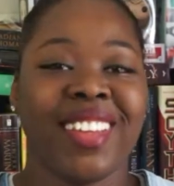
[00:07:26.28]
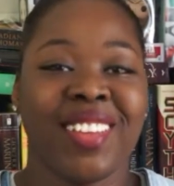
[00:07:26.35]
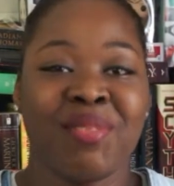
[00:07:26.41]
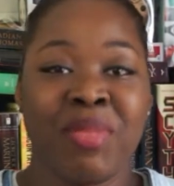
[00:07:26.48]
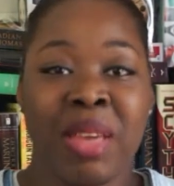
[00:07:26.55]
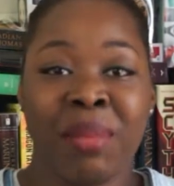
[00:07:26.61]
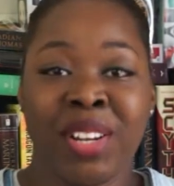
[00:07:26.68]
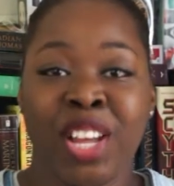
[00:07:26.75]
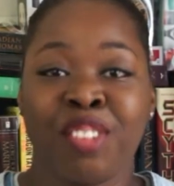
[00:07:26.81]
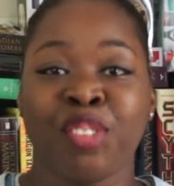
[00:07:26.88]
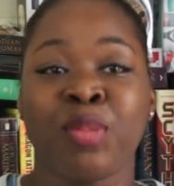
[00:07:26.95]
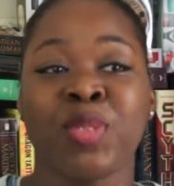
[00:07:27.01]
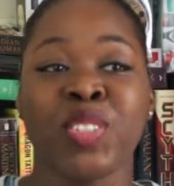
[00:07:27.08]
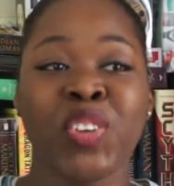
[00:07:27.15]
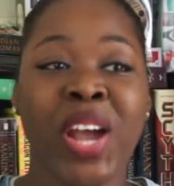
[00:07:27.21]
maybe not
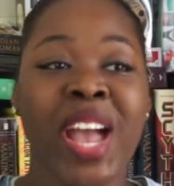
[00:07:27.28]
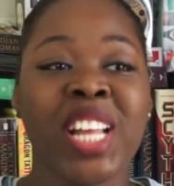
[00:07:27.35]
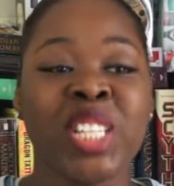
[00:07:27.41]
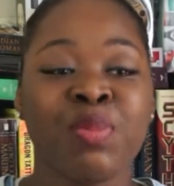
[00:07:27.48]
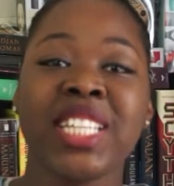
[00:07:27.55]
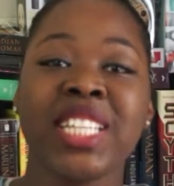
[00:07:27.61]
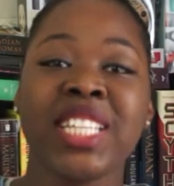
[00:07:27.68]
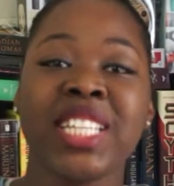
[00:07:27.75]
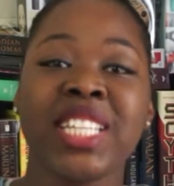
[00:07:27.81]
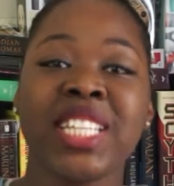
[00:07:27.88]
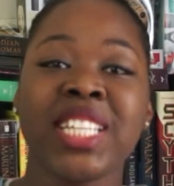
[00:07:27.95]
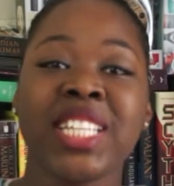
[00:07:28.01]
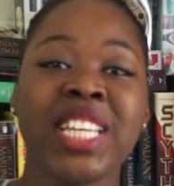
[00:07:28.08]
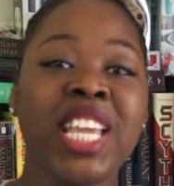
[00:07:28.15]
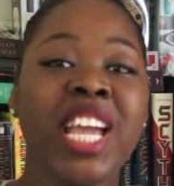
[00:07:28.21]
from scratch,
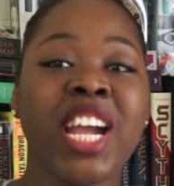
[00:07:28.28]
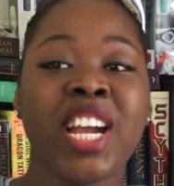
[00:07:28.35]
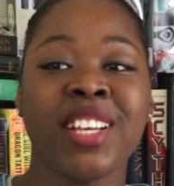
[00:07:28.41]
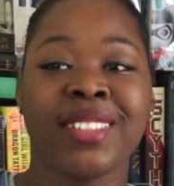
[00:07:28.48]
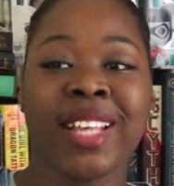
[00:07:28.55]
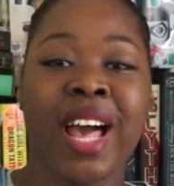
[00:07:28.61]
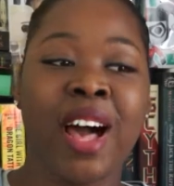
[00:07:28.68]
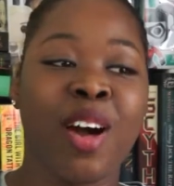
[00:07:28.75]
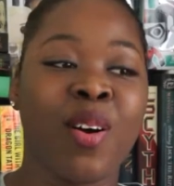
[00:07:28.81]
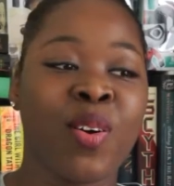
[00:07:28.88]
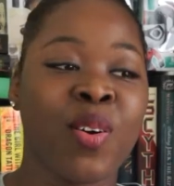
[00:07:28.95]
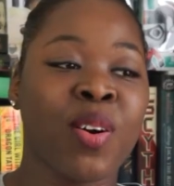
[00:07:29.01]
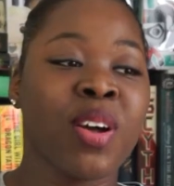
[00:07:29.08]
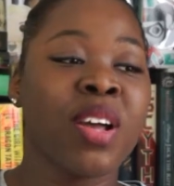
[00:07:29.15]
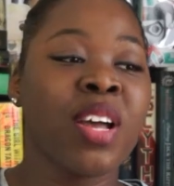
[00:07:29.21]
past years,
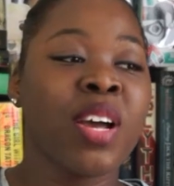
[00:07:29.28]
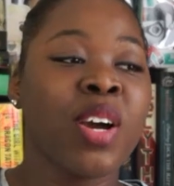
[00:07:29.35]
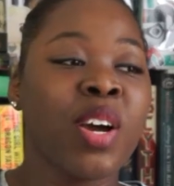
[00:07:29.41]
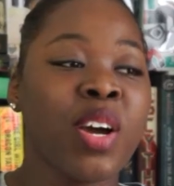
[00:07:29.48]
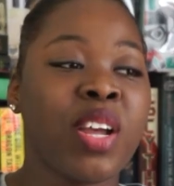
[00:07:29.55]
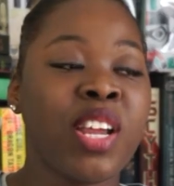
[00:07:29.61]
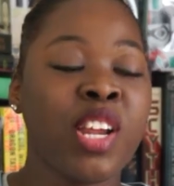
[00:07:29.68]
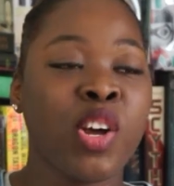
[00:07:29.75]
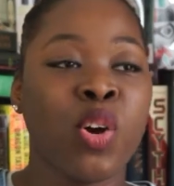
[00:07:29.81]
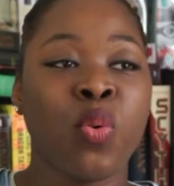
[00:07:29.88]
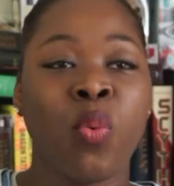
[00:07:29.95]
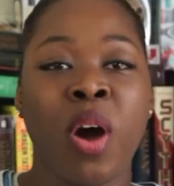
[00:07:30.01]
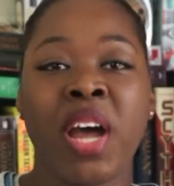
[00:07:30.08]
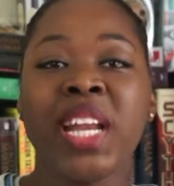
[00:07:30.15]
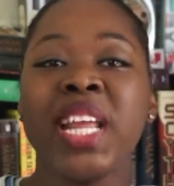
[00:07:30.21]
how, you know,
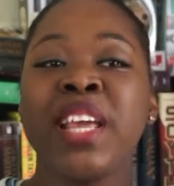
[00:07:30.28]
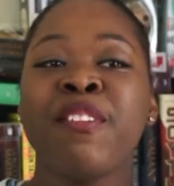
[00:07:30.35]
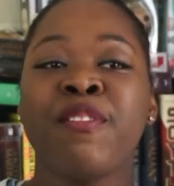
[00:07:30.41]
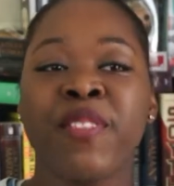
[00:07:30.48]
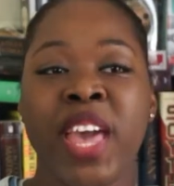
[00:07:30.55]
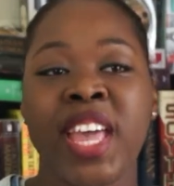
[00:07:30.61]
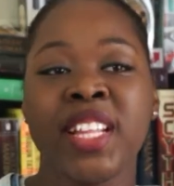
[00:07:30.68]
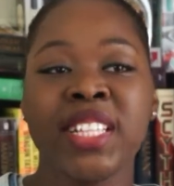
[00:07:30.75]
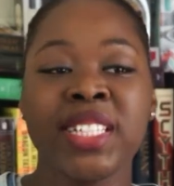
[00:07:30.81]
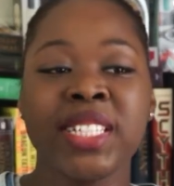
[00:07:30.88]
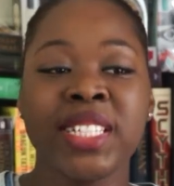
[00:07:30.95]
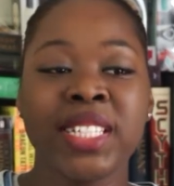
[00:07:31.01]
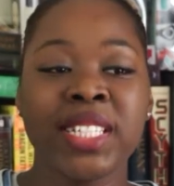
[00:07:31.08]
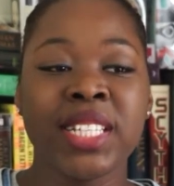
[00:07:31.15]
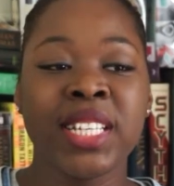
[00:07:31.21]
what
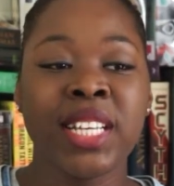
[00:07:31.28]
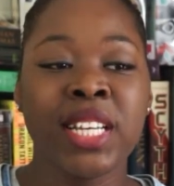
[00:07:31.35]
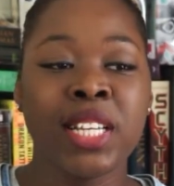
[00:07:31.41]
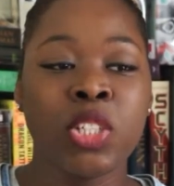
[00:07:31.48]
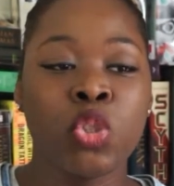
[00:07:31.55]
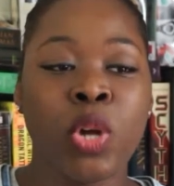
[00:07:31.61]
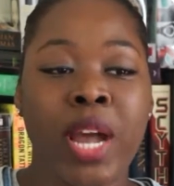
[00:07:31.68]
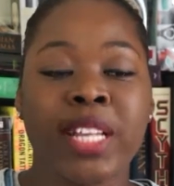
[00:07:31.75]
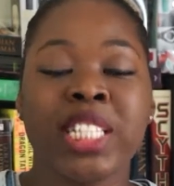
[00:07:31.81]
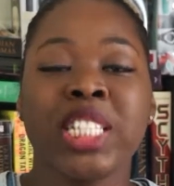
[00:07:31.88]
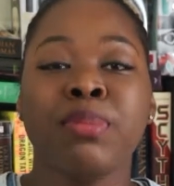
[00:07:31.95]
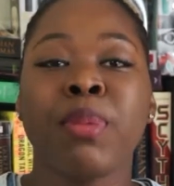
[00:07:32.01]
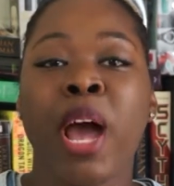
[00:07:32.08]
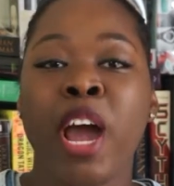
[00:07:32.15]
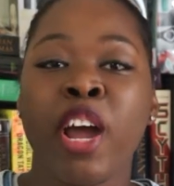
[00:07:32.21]
events
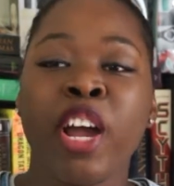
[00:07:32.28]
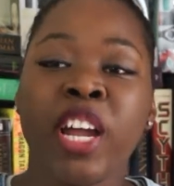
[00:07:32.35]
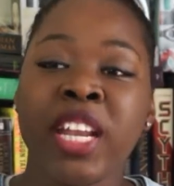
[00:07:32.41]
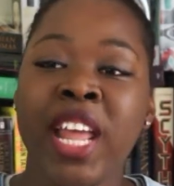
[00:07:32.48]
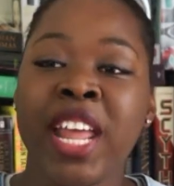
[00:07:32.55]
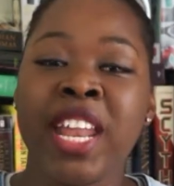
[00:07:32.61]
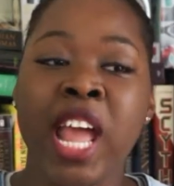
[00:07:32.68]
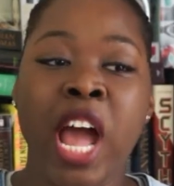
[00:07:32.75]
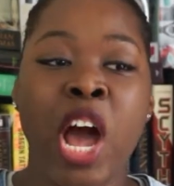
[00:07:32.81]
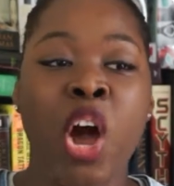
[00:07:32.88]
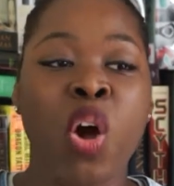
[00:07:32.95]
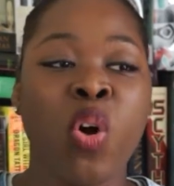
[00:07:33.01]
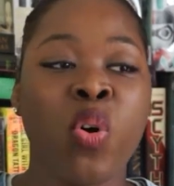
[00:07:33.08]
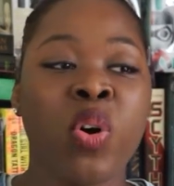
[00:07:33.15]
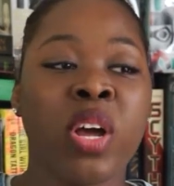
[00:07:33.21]
transpired and
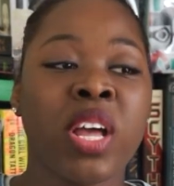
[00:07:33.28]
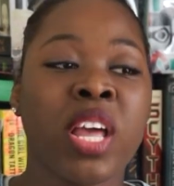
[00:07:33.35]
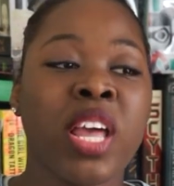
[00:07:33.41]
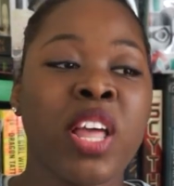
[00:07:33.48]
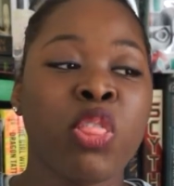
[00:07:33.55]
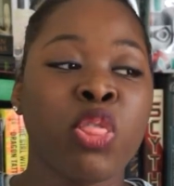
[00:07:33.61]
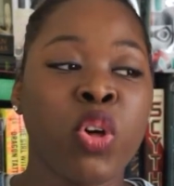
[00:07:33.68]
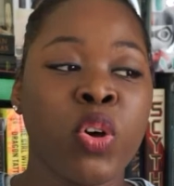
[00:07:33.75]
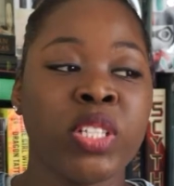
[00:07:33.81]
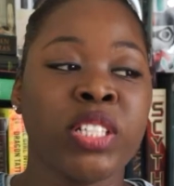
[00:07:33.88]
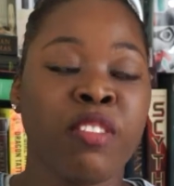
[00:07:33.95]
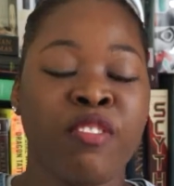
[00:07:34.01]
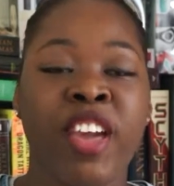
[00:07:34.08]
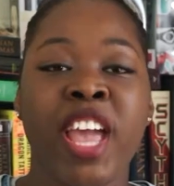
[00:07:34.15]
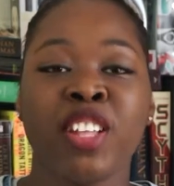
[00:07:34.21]
how those
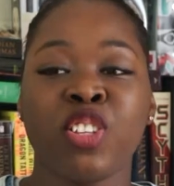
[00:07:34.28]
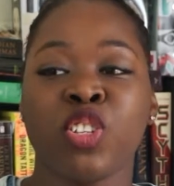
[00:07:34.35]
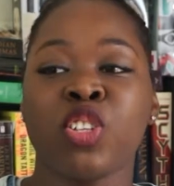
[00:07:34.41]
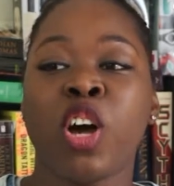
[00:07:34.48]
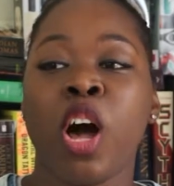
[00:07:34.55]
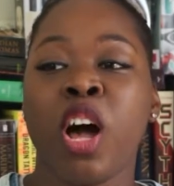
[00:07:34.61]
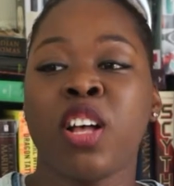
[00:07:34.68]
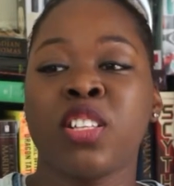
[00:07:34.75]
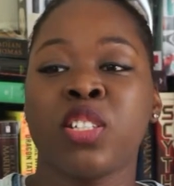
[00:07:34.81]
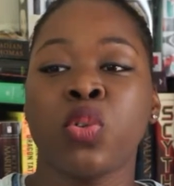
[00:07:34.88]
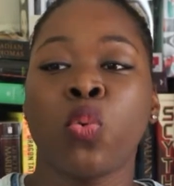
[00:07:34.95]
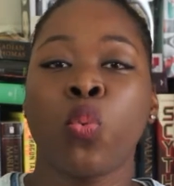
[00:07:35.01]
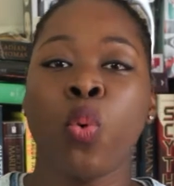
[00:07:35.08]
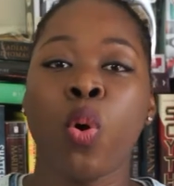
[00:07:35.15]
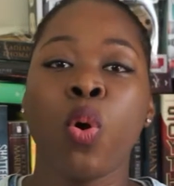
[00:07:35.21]
events caused the
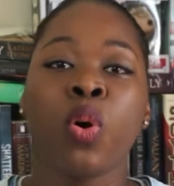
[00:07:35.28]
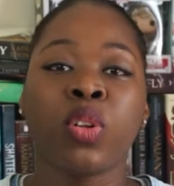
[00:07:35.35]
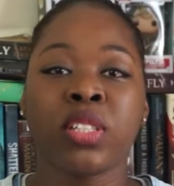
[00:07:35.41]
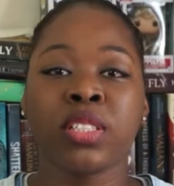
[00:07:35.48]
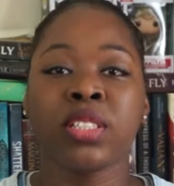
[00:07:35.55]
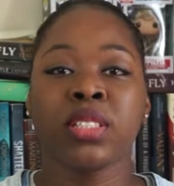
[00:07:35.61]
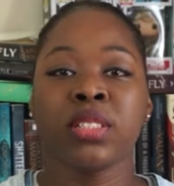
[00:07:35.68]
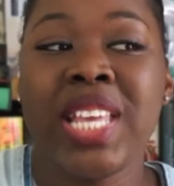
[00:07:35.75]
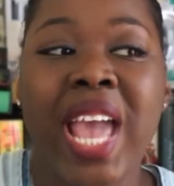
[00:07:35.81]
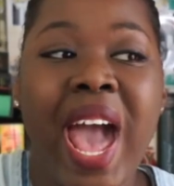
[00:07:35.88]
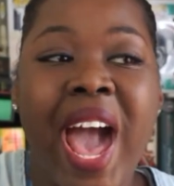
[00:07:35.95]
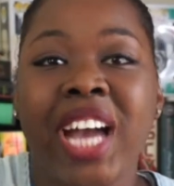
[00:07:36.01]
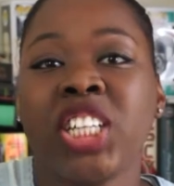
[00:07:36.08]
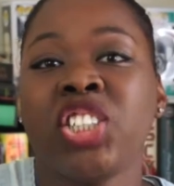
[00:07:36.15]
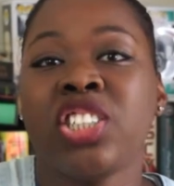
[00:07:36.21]
world, the
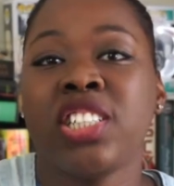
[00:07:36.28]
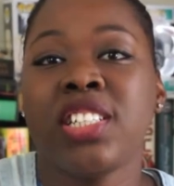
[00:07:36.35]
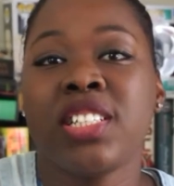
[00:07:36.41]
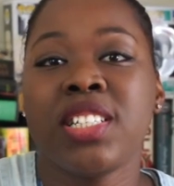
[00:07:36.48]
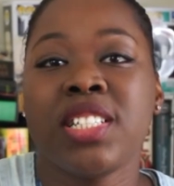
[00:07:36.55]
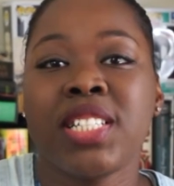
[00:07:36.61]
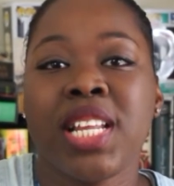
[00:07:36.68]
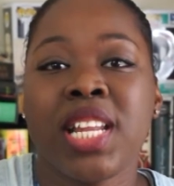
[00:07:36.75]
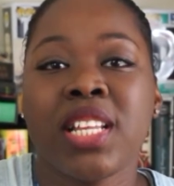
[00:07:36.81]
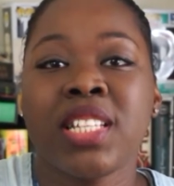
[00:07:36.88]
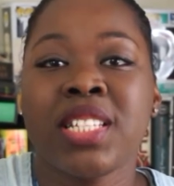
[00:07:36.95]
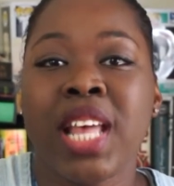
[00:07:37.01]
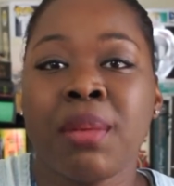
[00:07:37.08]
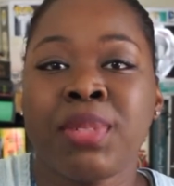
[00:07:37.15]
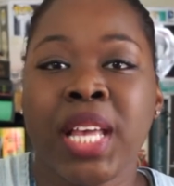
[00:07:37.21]
actions and the
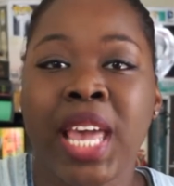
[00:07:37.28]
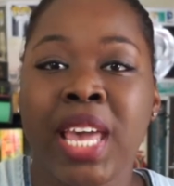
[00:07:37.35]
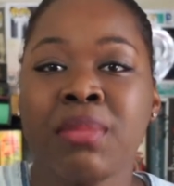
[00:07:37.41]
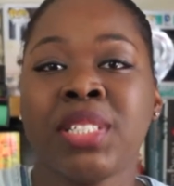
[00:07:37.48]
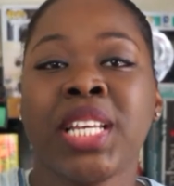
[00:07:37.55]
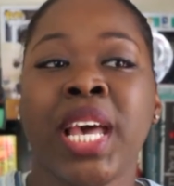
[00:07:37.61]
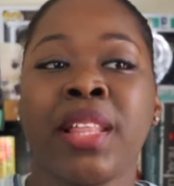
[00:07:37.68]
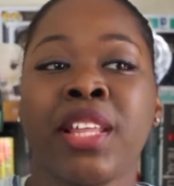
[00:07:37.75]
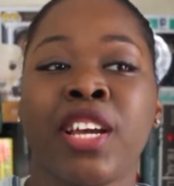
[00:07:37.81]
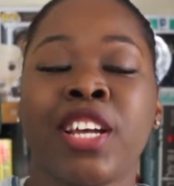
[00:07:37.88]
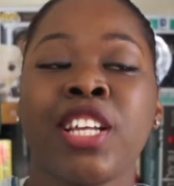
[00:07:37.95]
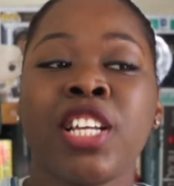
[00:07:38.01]
steps that came together